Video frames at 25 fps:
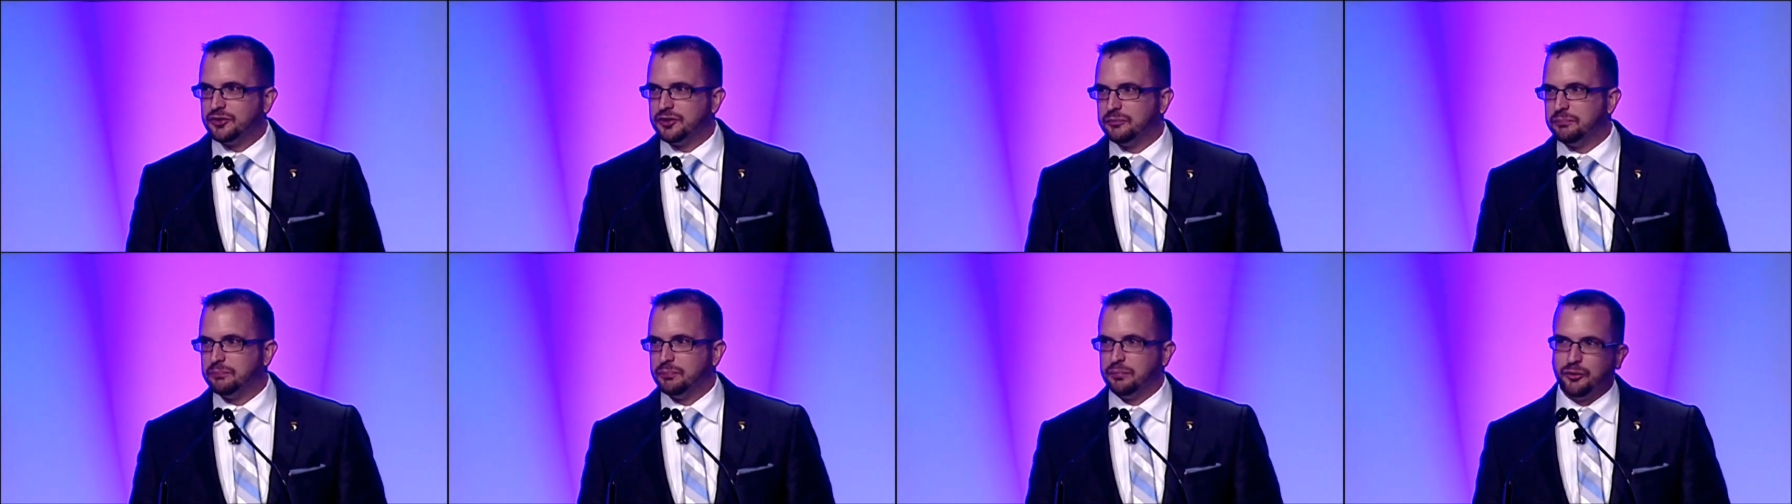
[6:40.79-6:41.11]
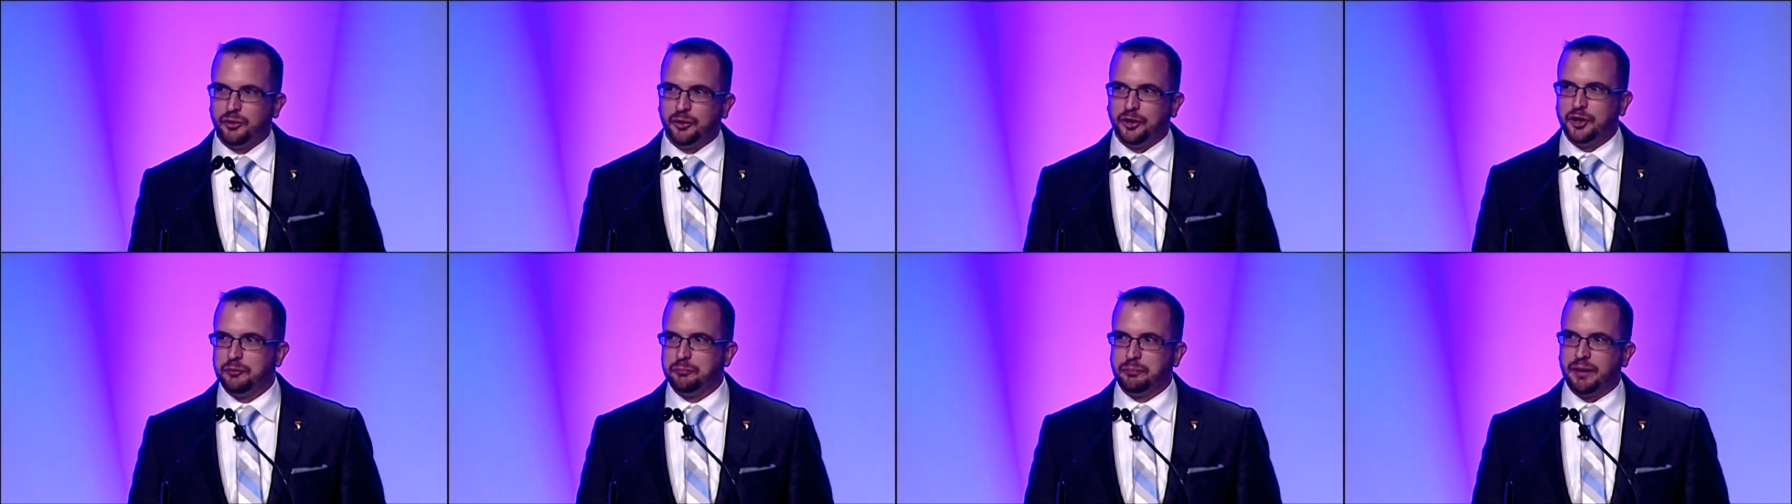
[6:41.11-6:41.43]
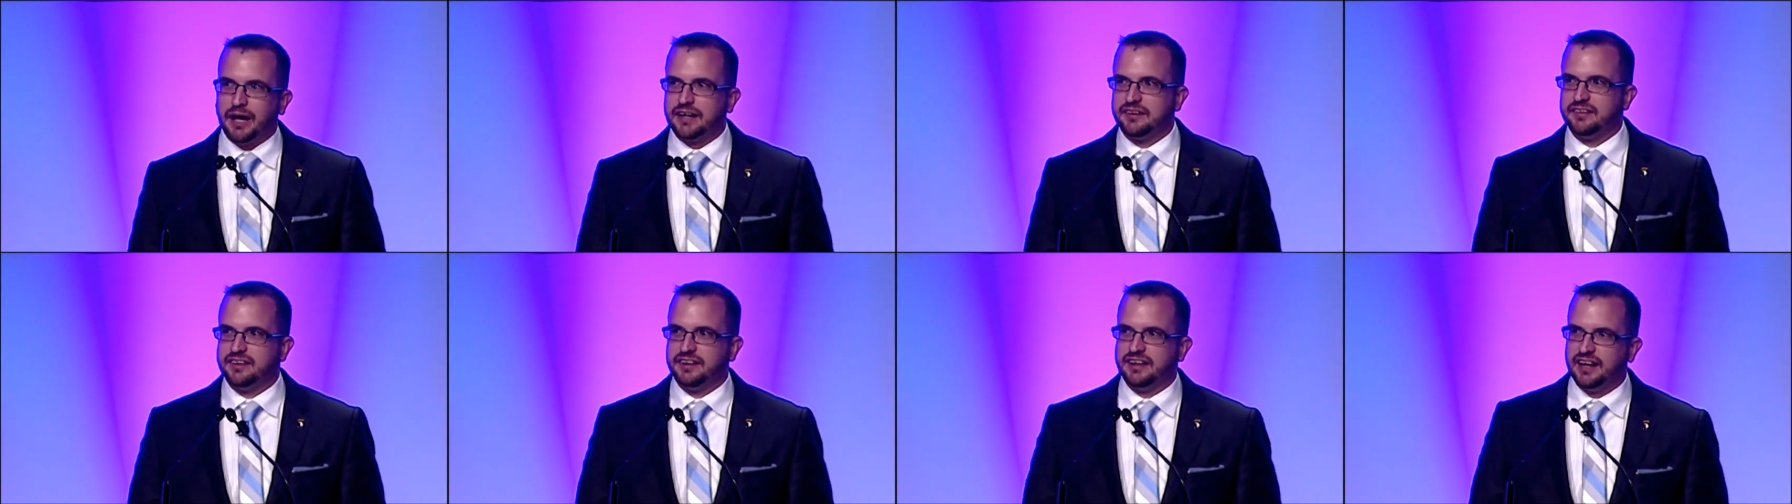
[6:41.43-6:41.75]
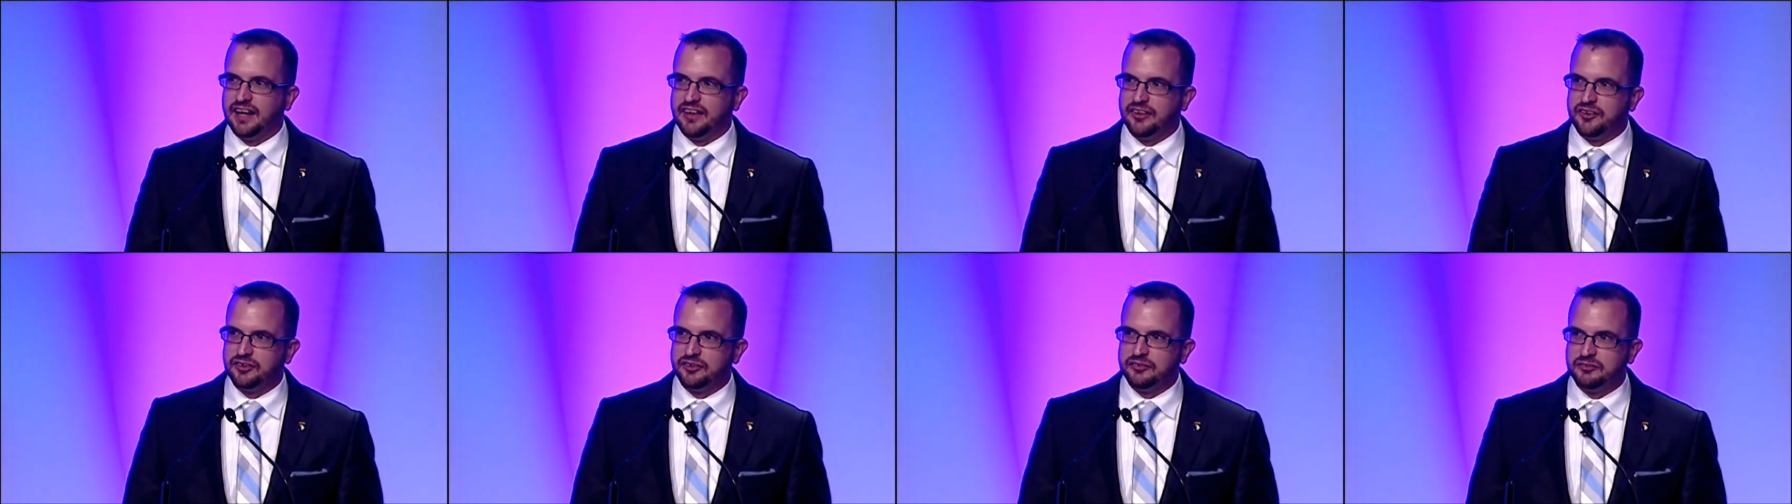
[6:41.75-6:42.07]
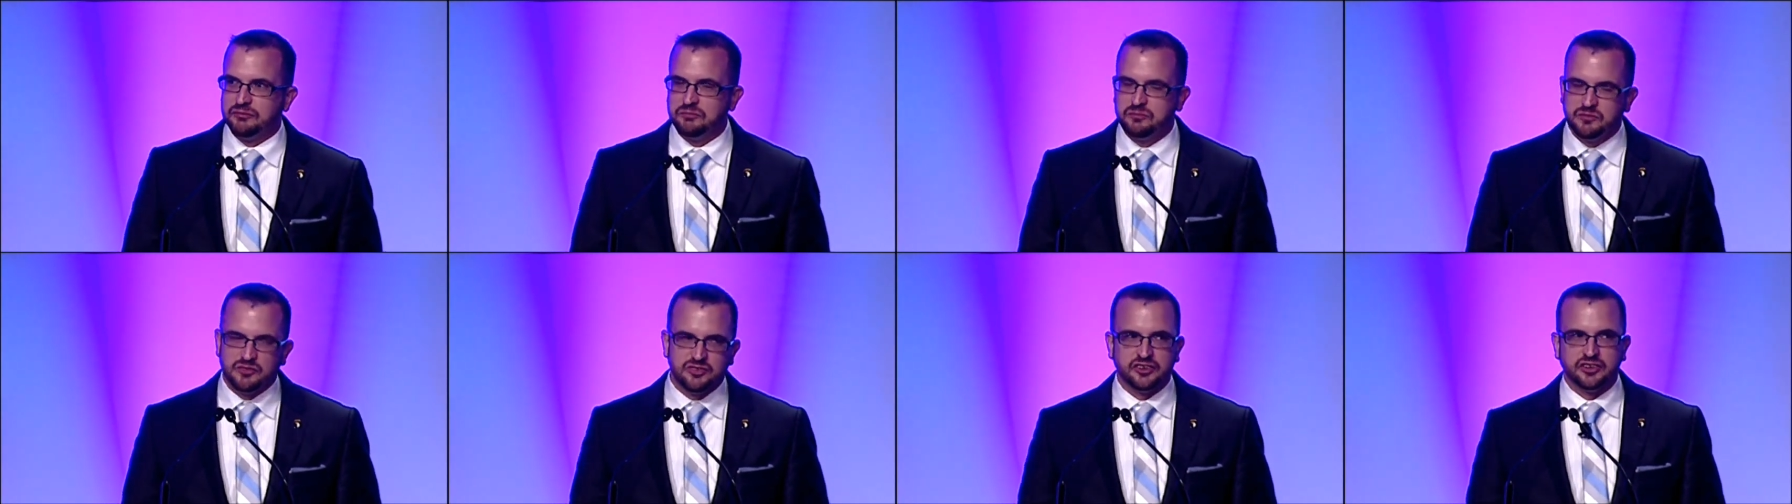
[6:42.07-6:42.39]
putting it back together
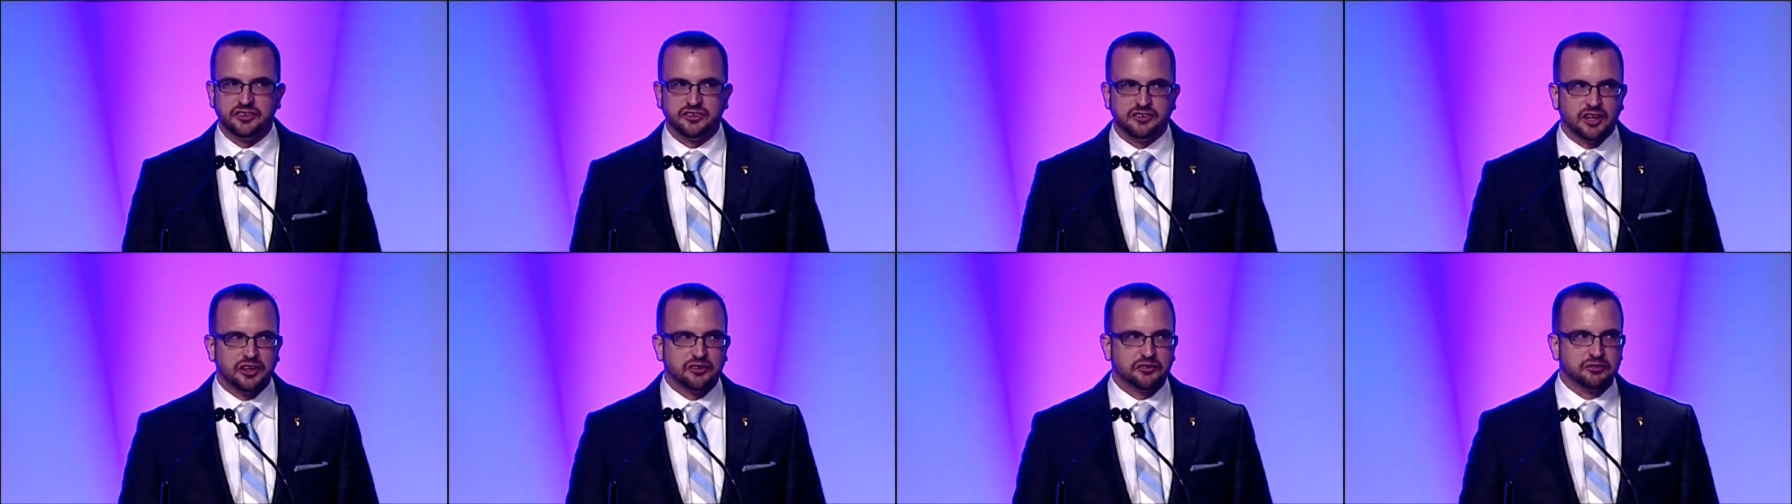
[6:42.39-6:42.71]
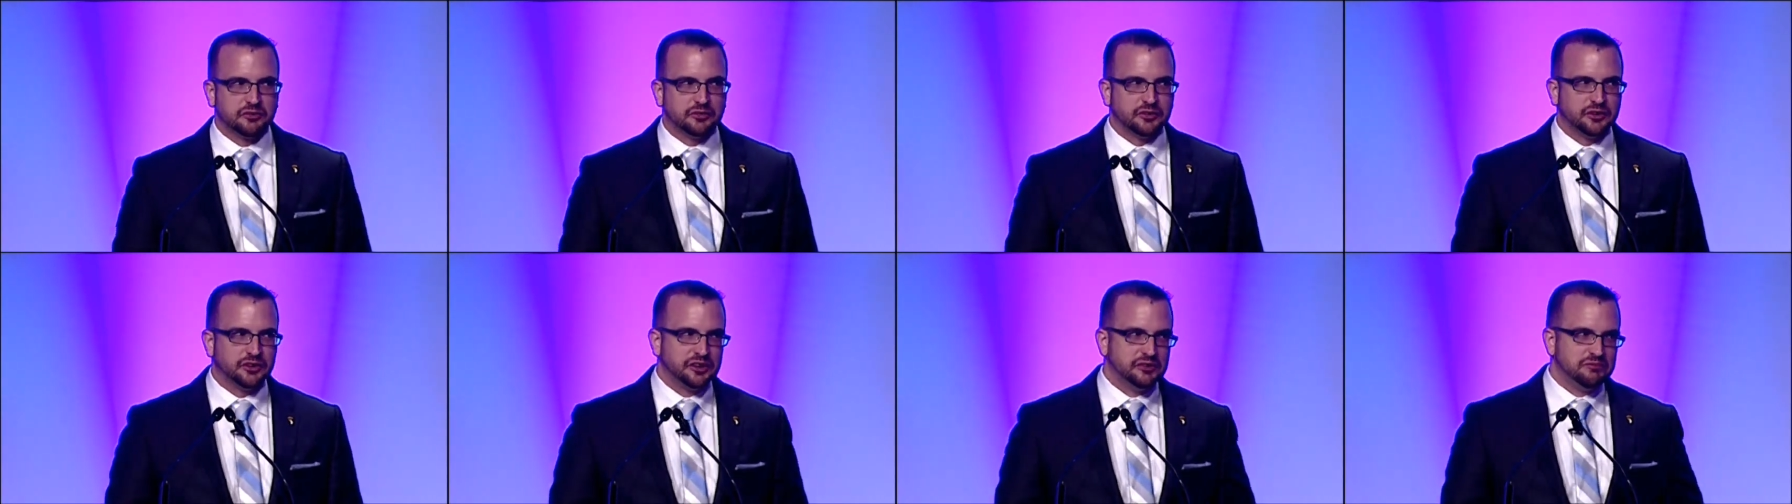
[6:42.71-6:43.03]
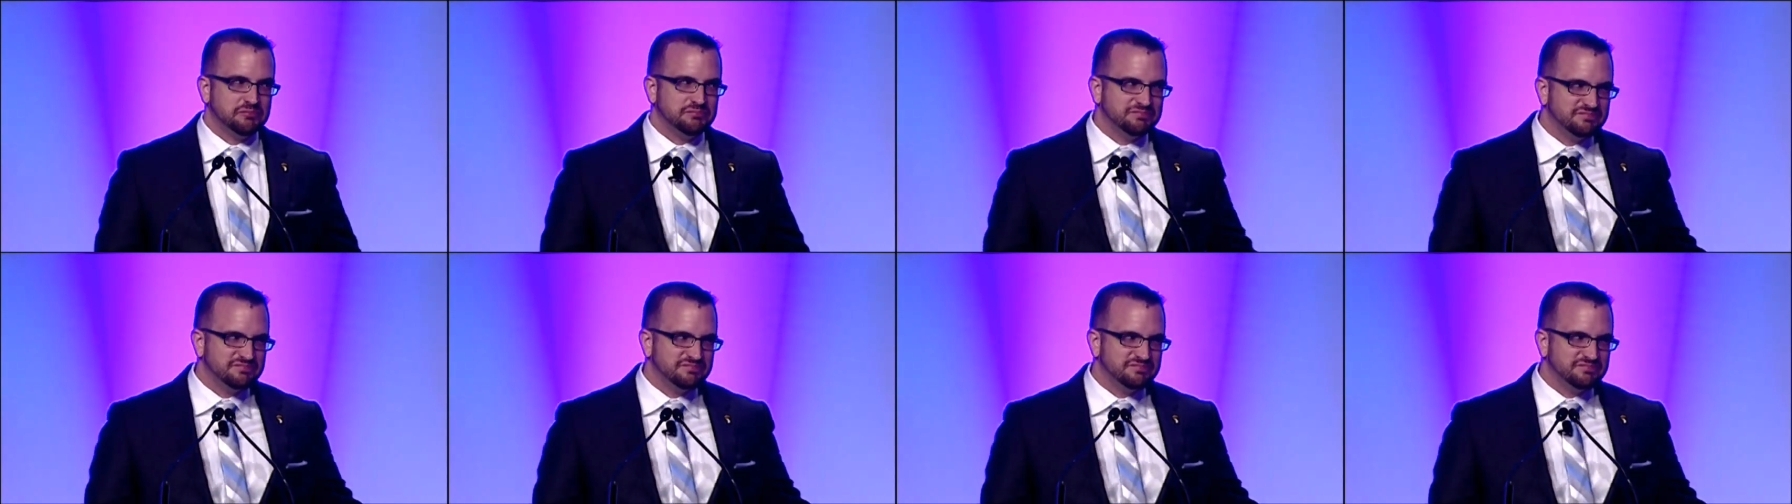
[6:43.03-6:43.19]
successfully